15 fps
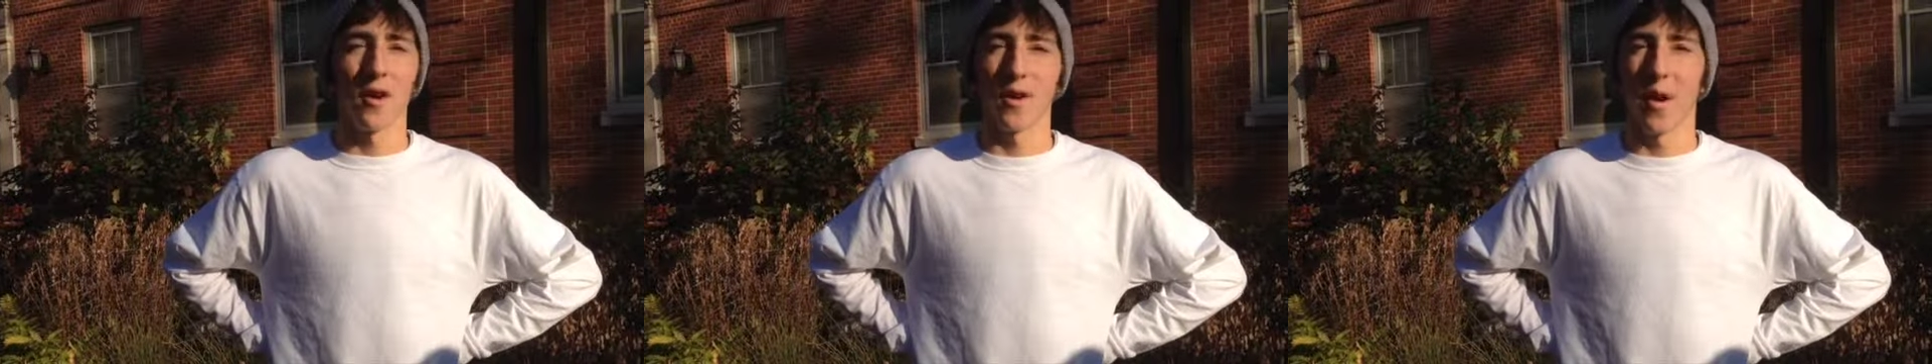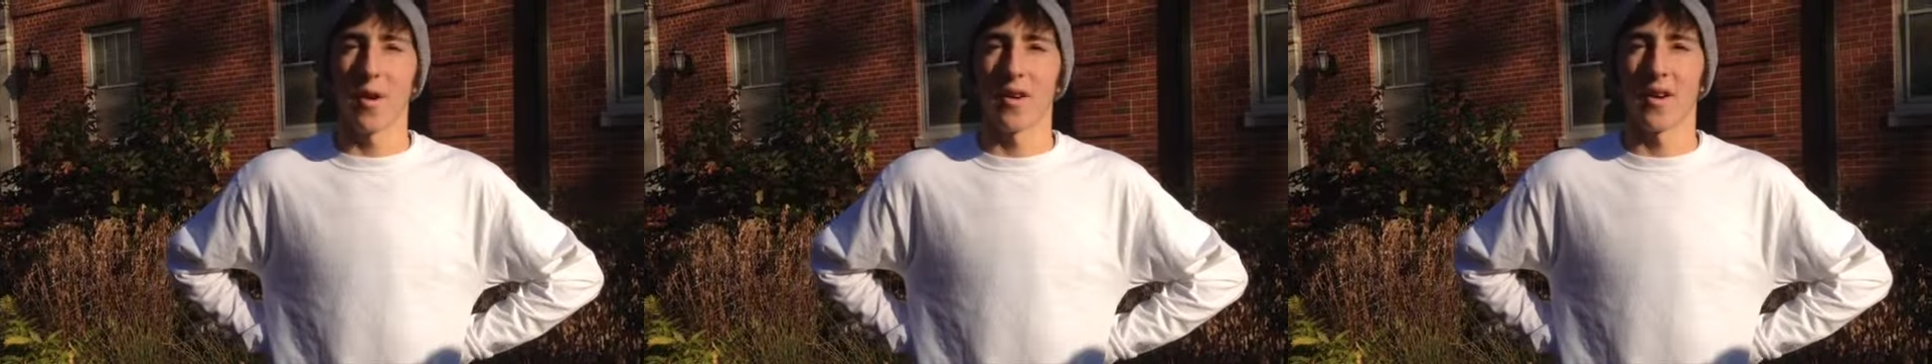
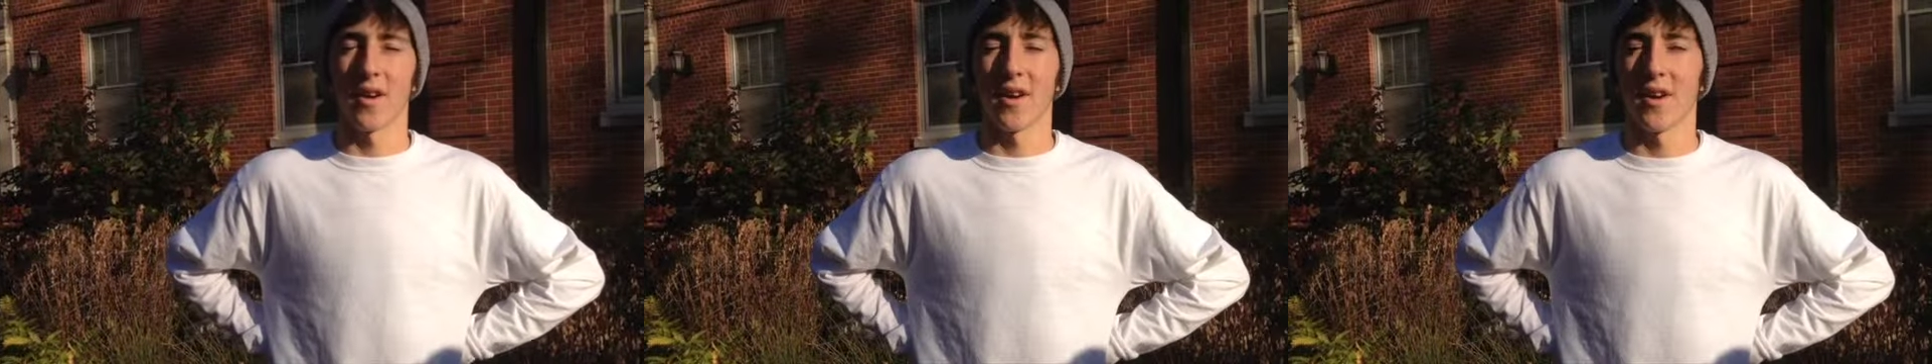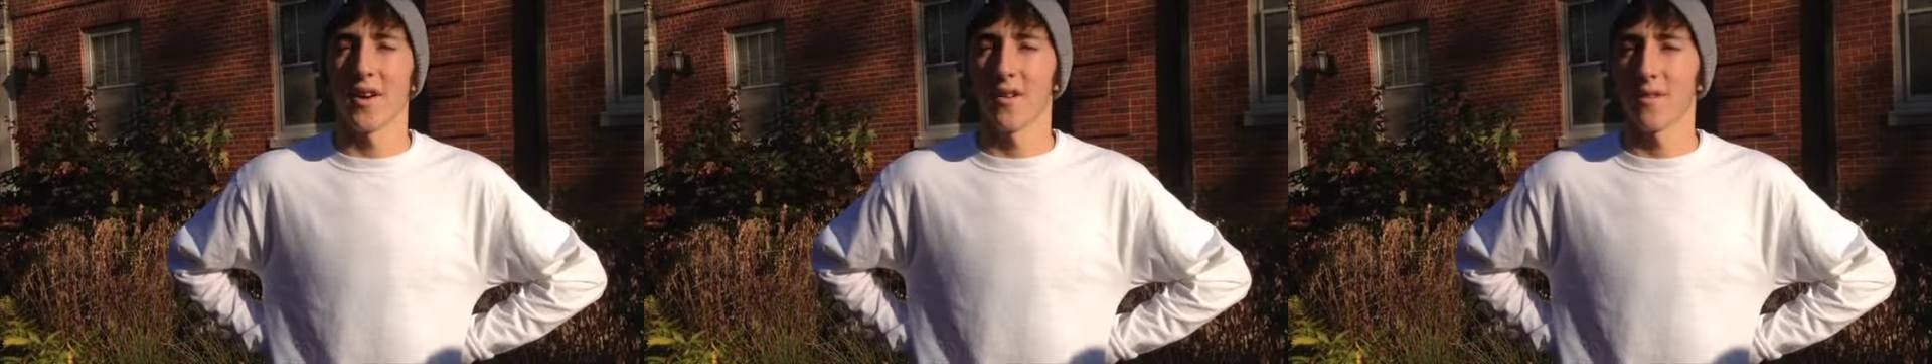going
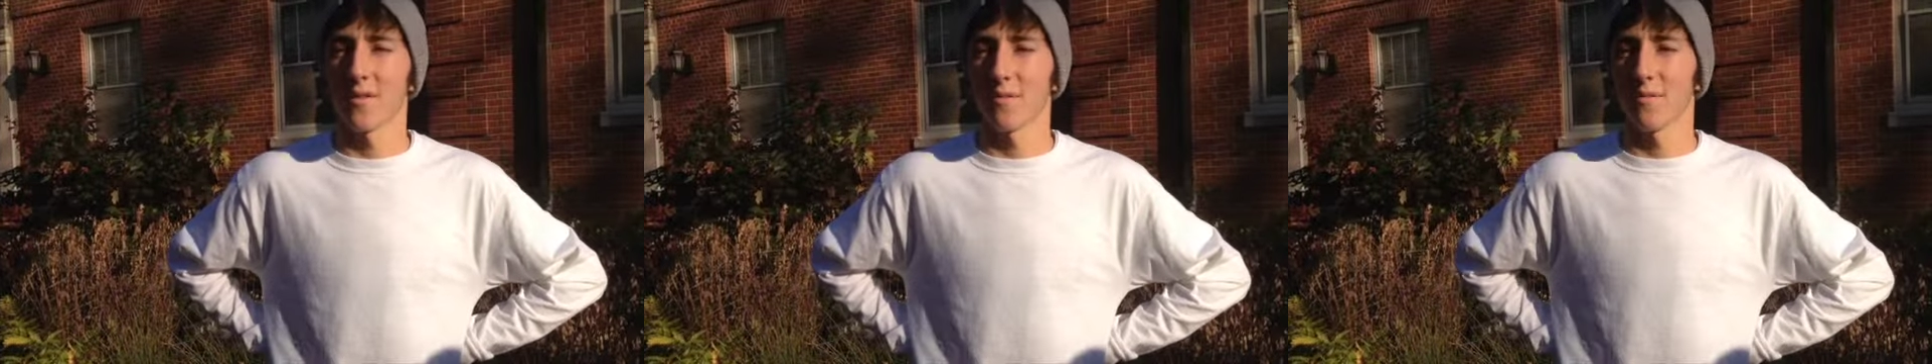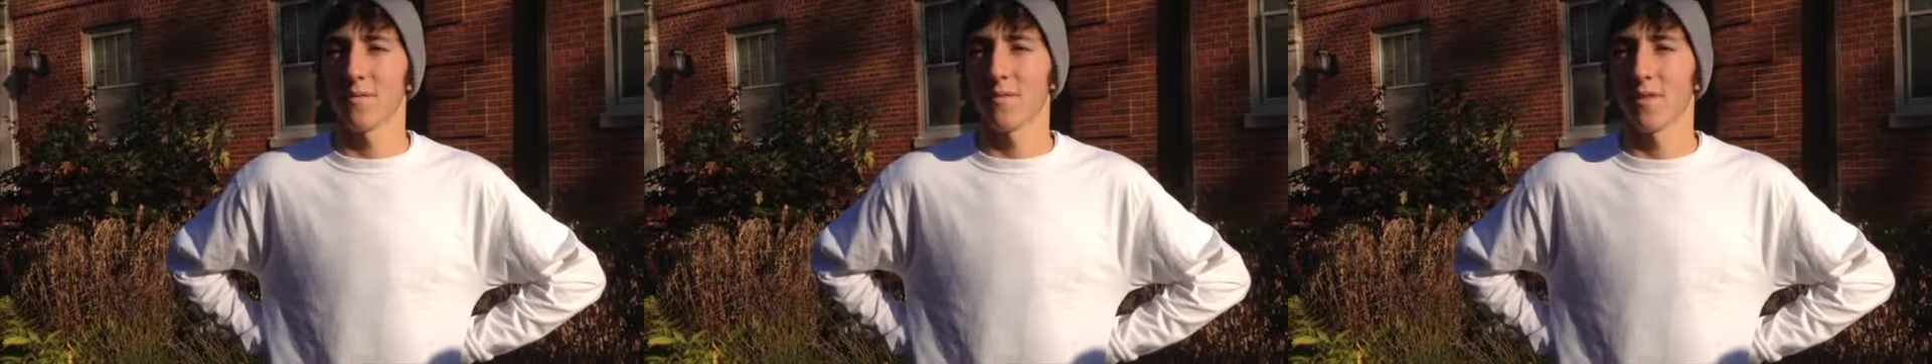to
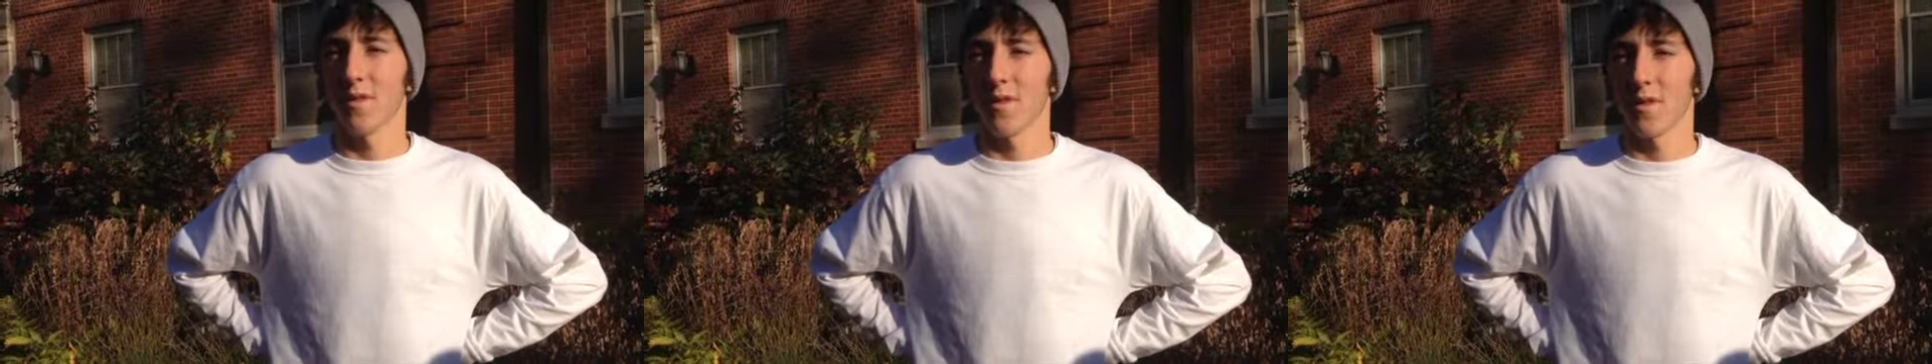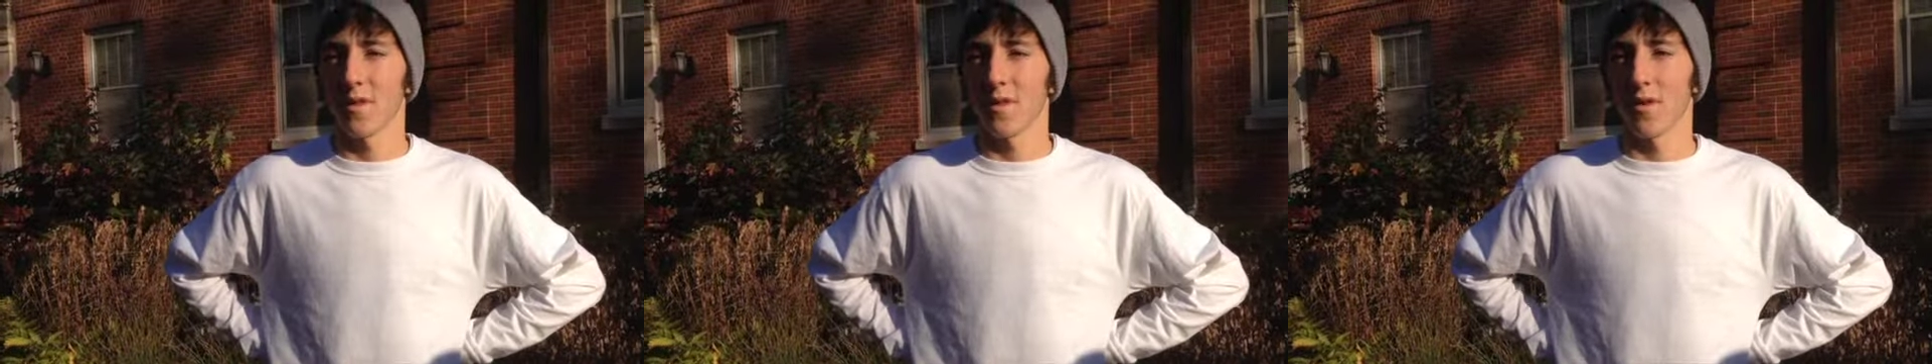
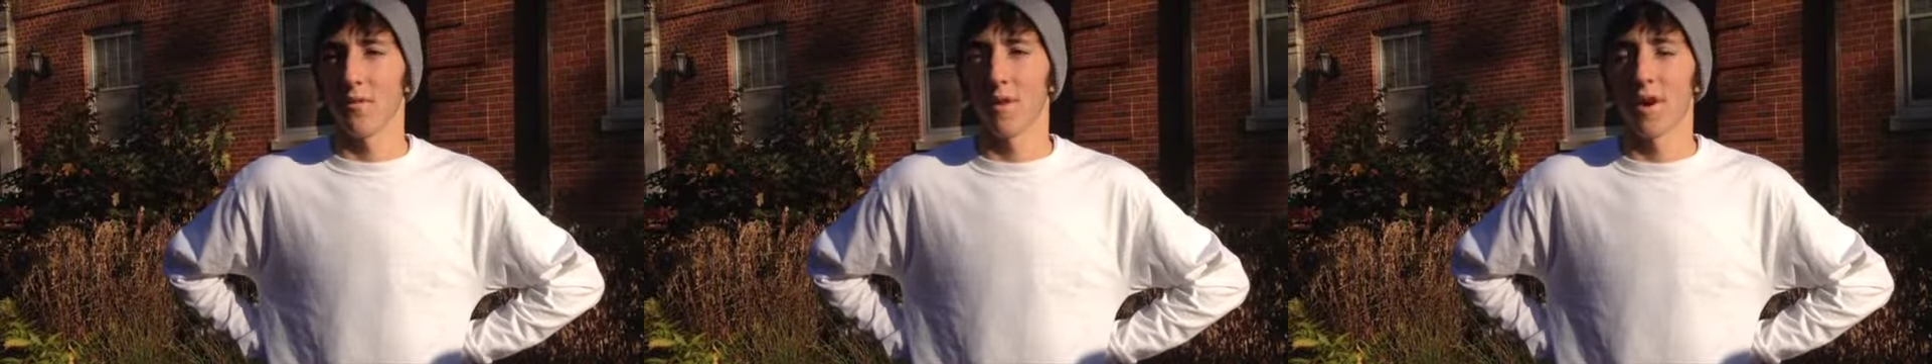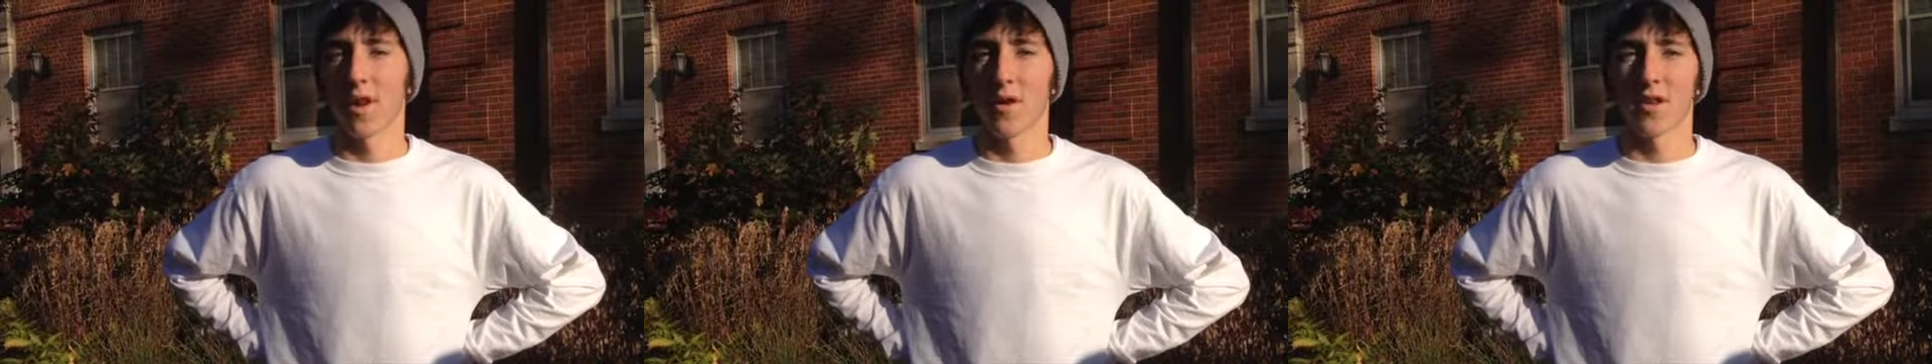
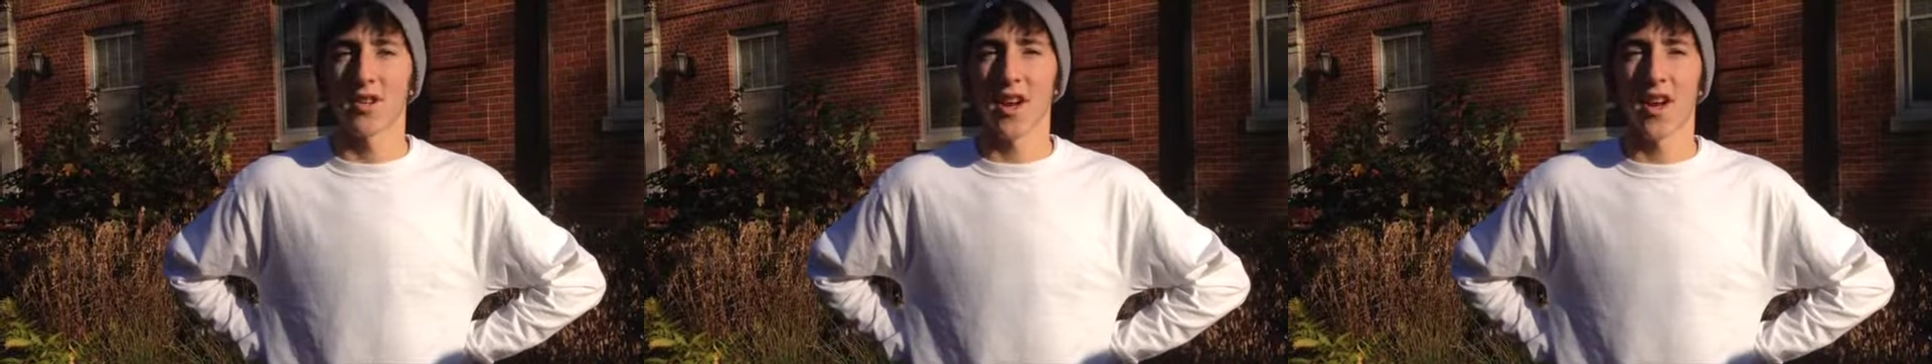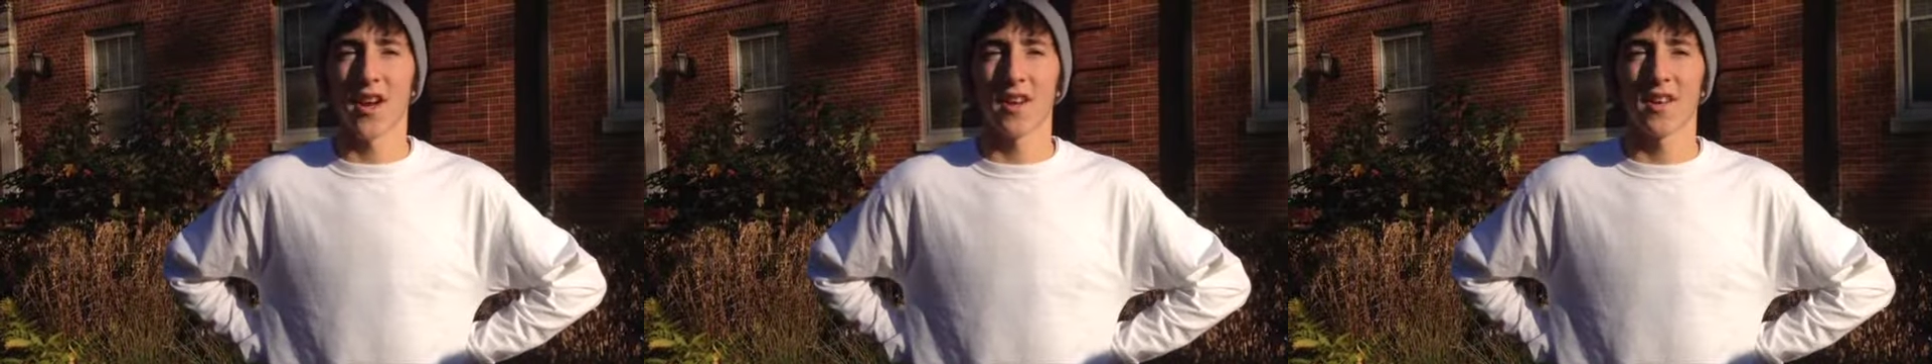Radio
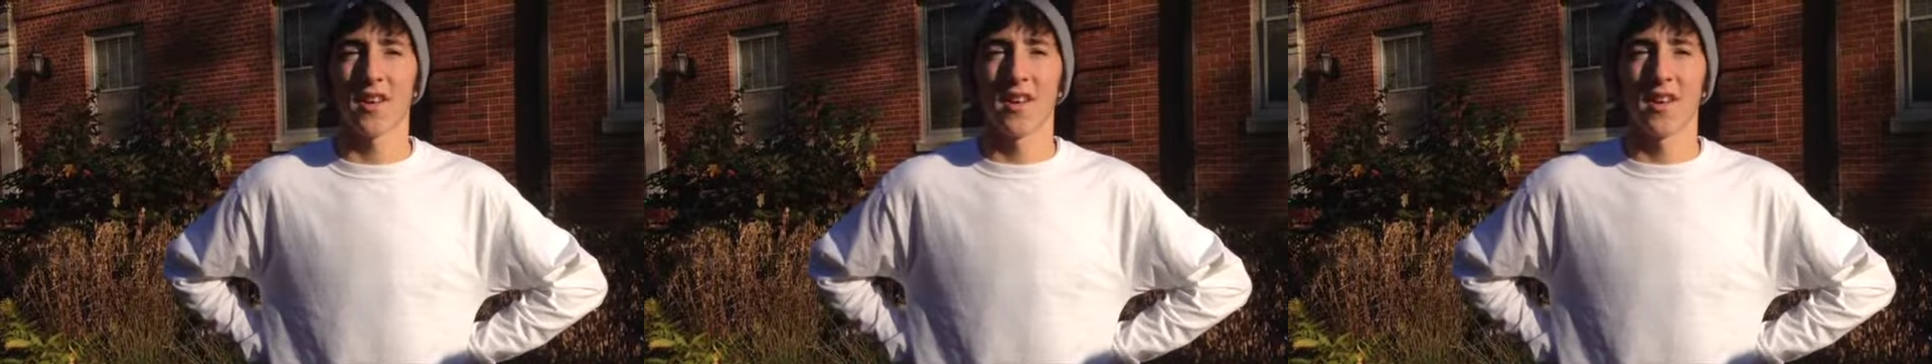Shack,